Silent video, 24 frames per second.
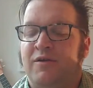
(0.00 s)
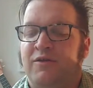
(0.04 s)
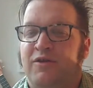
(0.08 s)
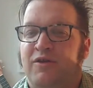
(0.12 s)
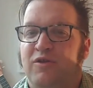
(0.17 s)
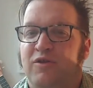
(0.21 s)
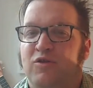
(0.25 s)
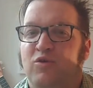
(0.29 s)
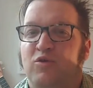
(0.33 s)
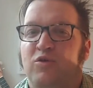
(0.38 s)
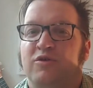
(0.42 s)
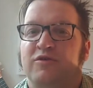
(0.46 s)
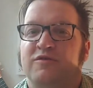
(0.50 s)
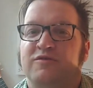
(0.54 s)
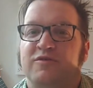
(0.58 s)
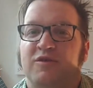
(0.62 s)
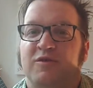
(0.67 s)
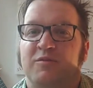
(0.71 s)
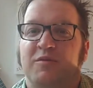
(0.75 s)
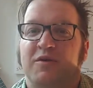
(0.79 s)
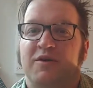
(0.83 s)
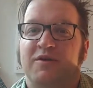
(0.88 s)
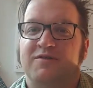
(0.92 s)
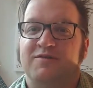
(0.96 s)
"The Lord is
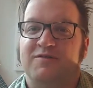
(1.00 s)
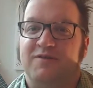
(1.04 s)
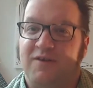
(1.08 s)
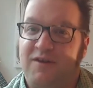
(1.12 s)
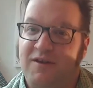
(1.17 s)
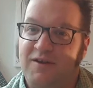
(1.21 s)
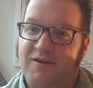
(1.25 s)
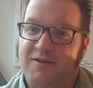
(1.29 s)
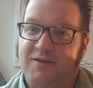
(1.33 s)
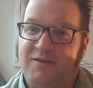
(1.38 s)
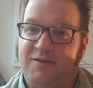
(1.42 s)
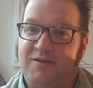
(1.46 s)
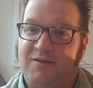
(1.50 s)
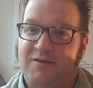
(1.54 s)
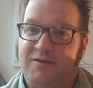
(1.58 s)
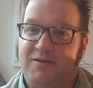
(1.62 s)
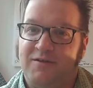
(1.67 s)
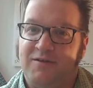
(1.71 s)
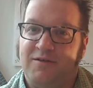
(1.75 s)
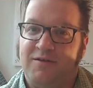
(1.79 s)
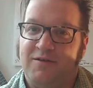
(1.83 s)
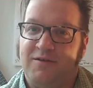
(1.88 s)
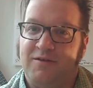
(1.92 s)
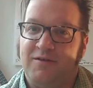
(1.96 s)
on my side.
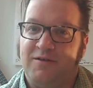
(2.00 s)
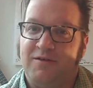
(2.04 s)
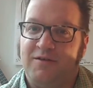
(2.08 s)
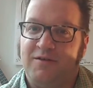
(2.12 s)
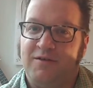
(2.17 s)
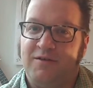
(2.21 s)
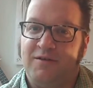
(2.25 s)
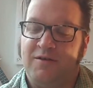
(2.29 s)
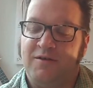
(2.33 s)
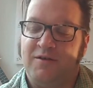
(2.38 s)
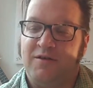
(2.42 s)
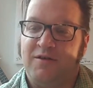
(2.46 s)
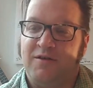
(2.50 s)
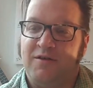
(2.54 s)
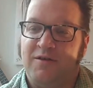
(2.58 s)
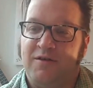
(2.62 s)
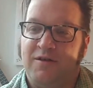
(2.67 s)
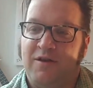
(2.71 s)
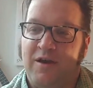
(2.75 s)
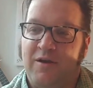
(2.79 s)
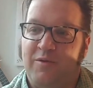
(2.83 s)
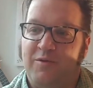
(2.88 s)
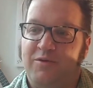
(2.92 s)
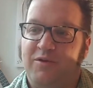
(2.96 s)

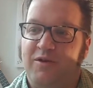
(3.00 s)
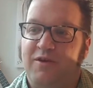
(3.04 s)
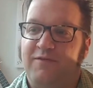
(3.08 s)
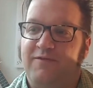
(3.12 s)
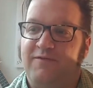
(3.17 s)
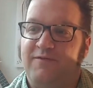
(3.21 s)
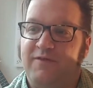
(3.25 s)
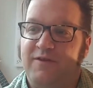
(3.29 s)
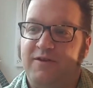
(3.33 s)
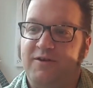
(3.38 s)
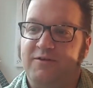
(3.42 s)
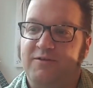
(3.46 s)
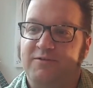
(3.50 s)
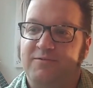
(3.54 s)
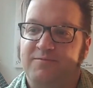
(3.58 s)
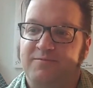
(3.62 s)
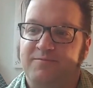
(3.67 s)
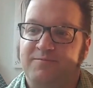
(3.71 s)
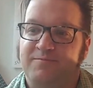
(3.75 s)
I will not fear.